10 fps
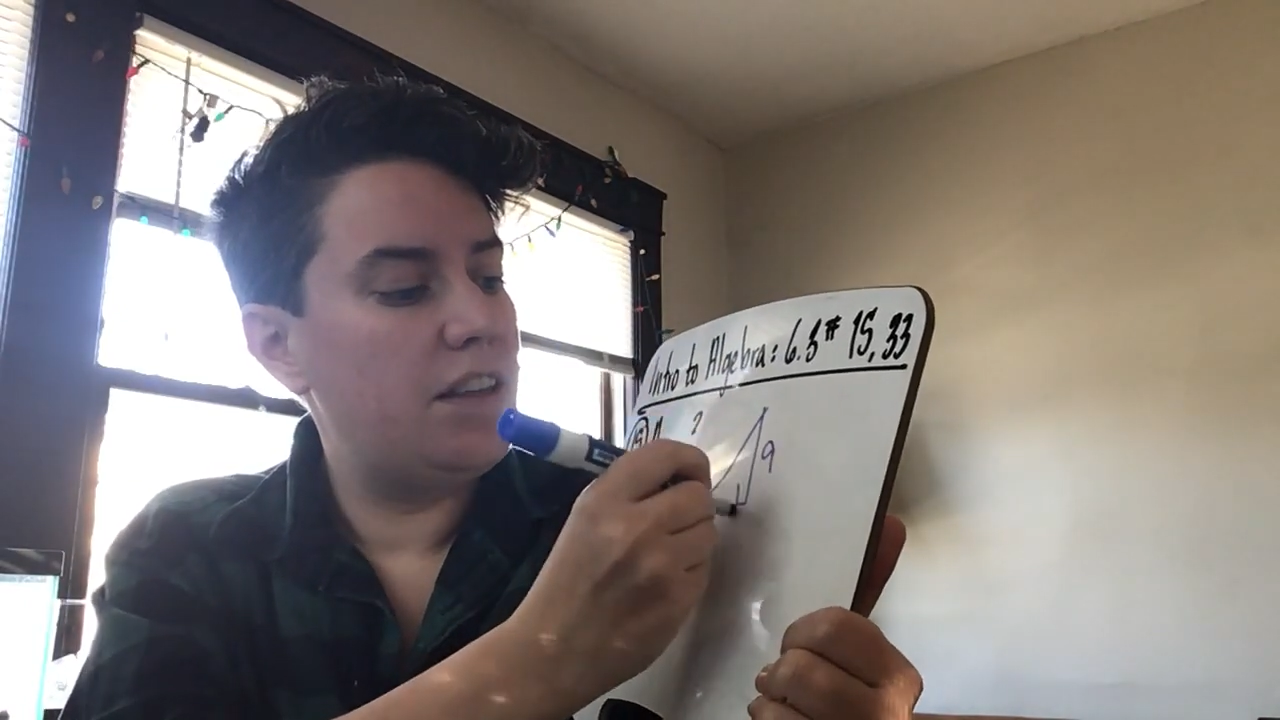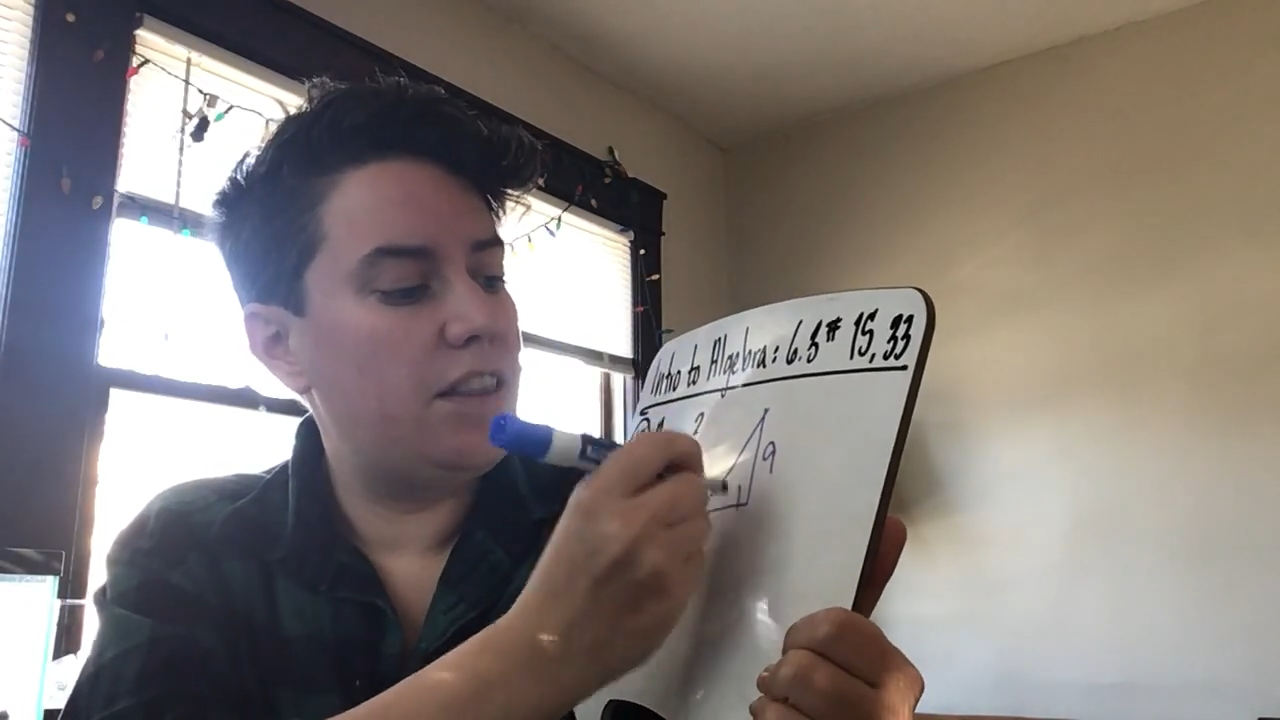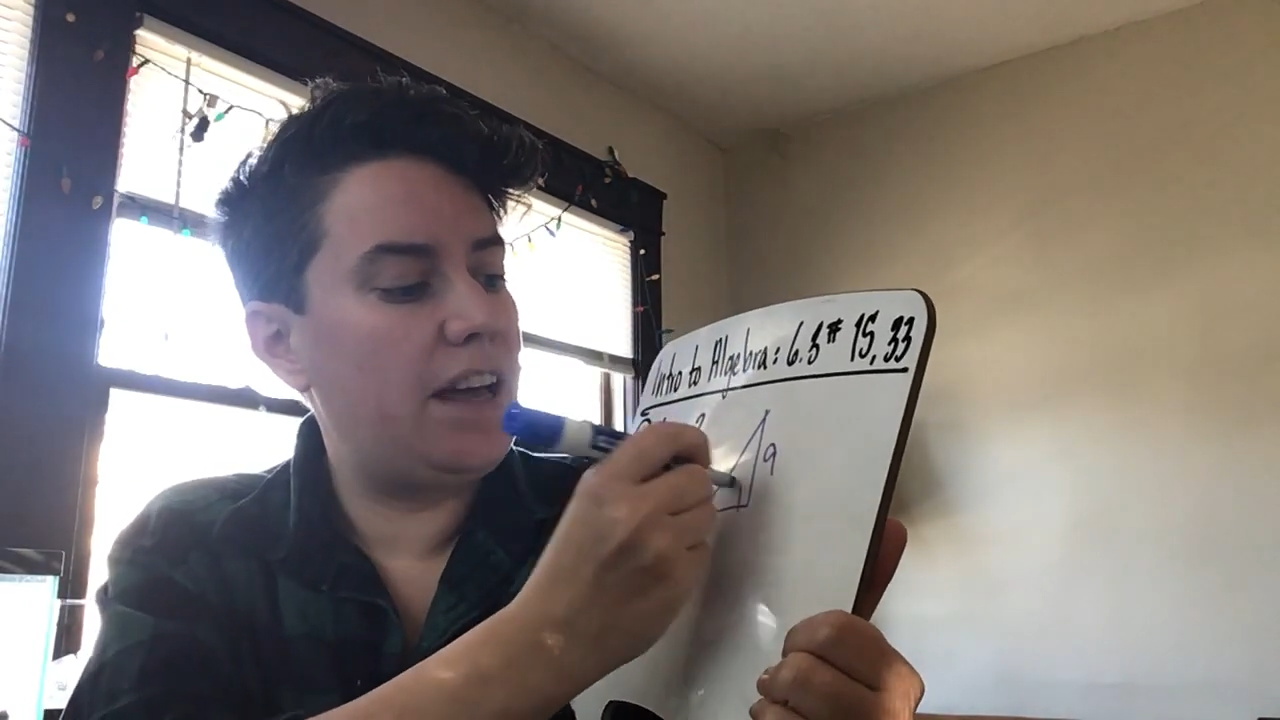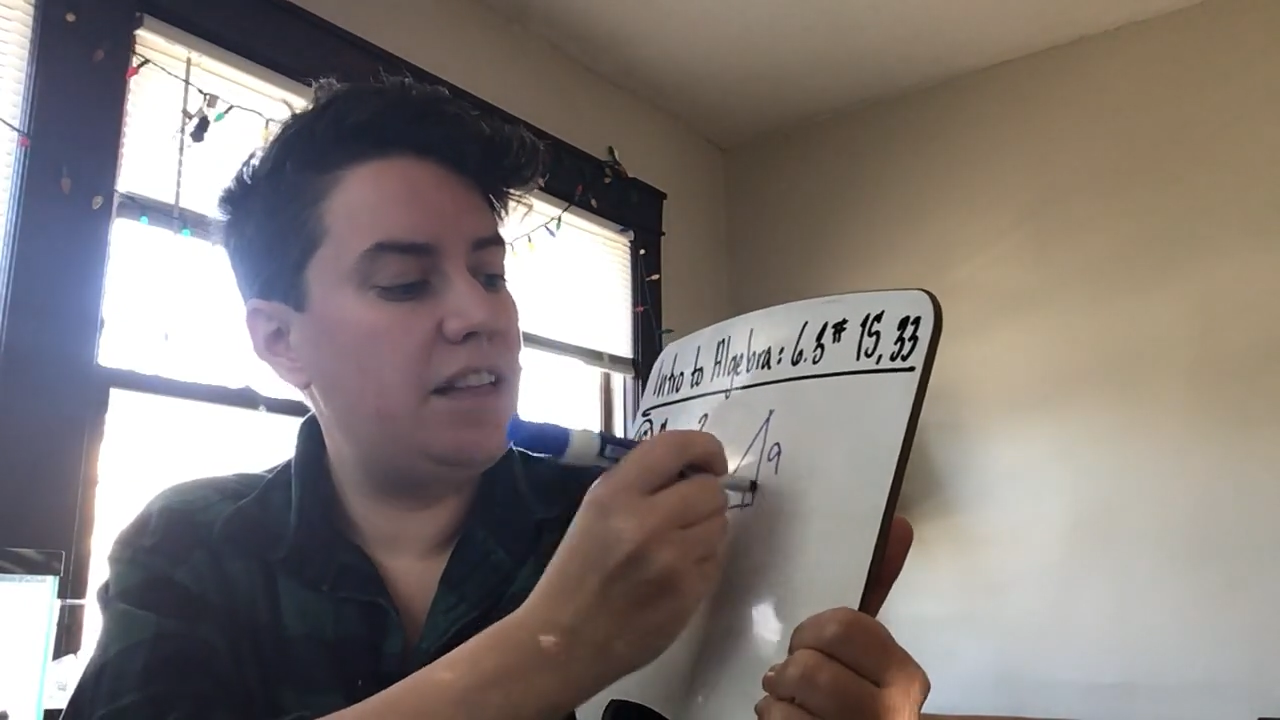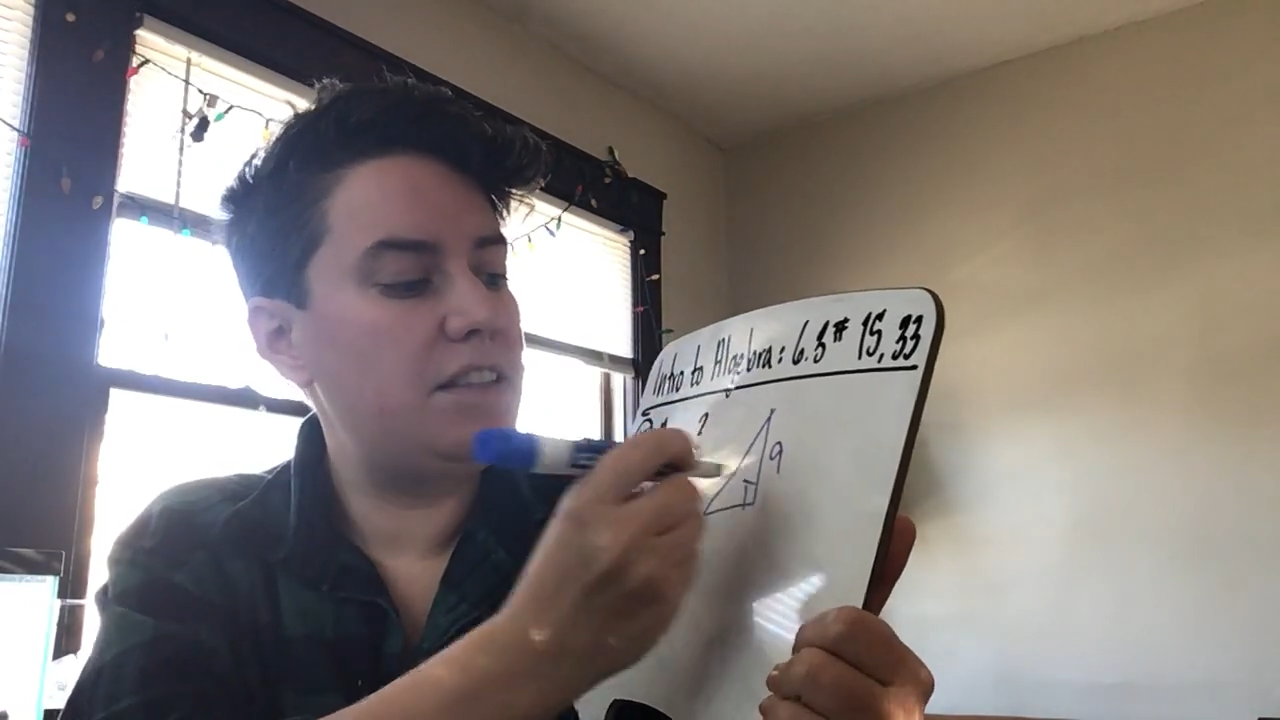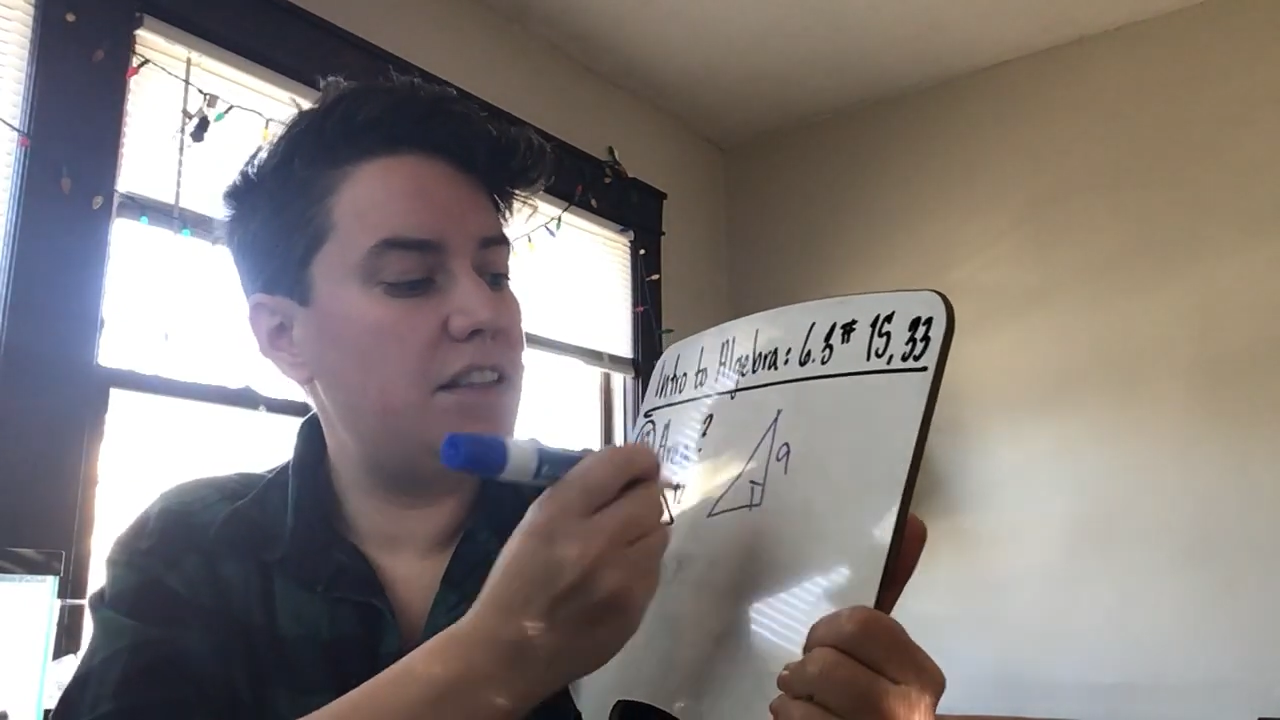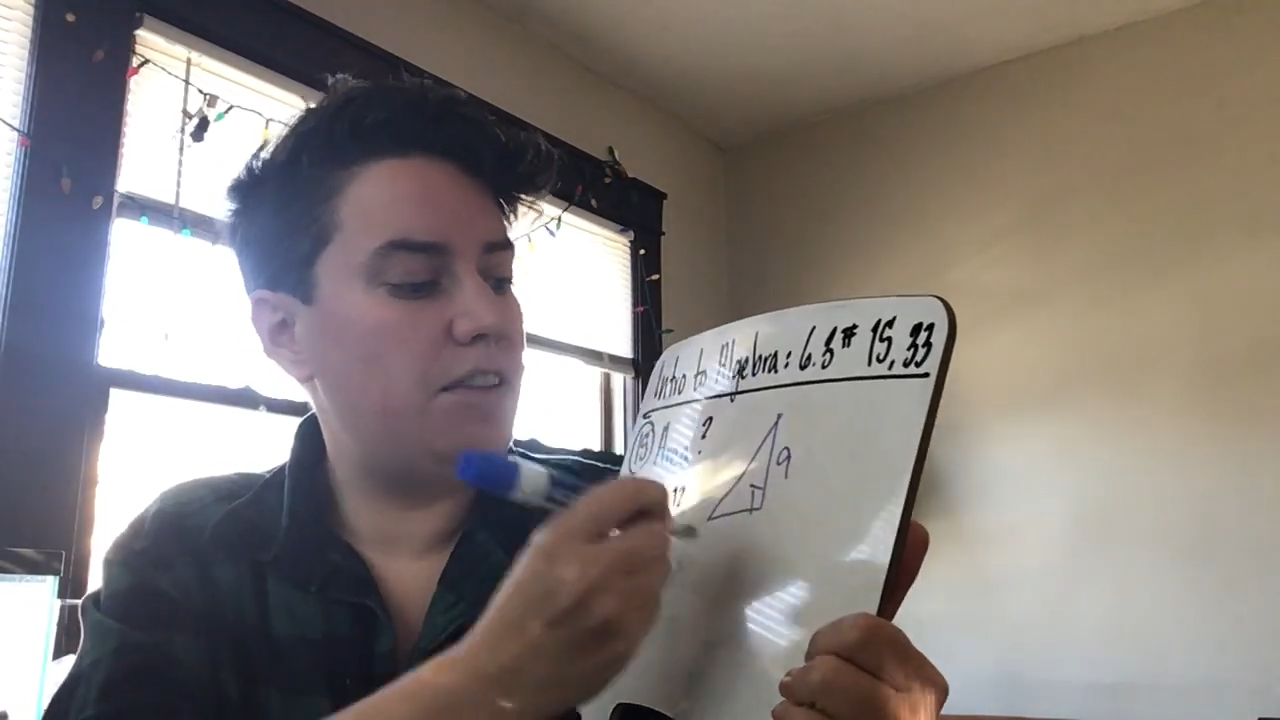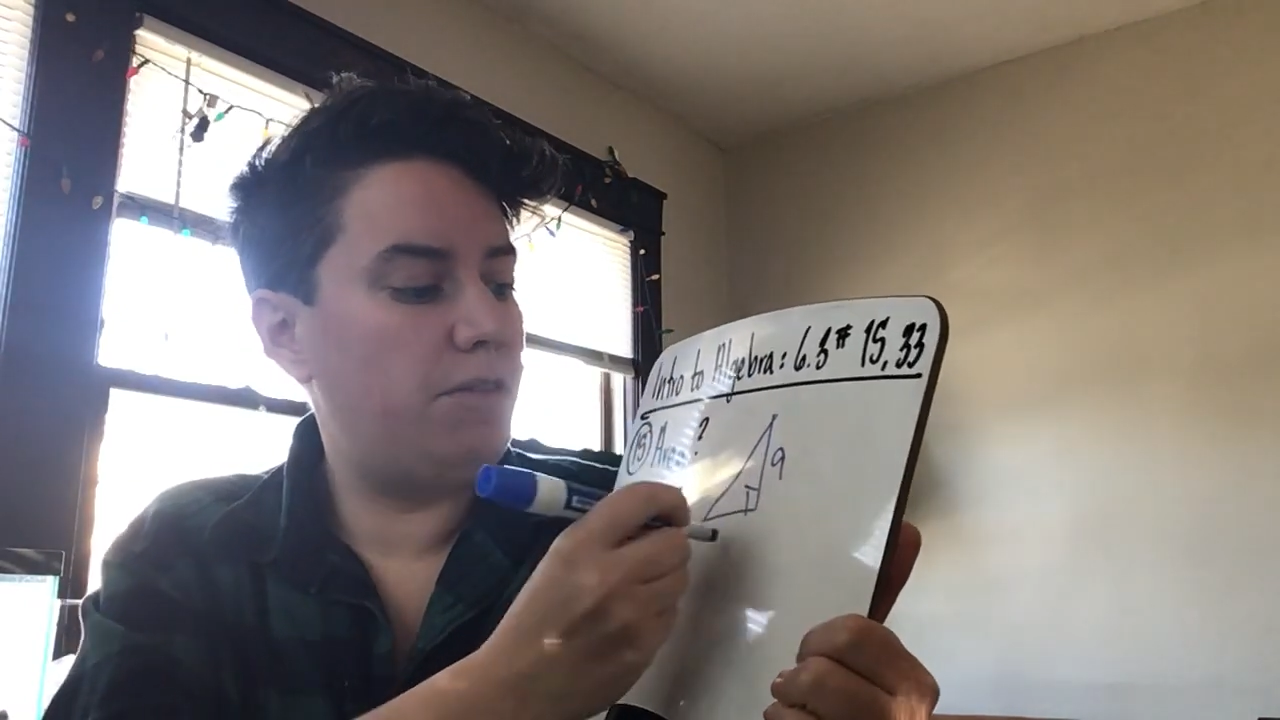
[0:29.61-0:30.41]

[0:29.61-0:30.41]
that's in the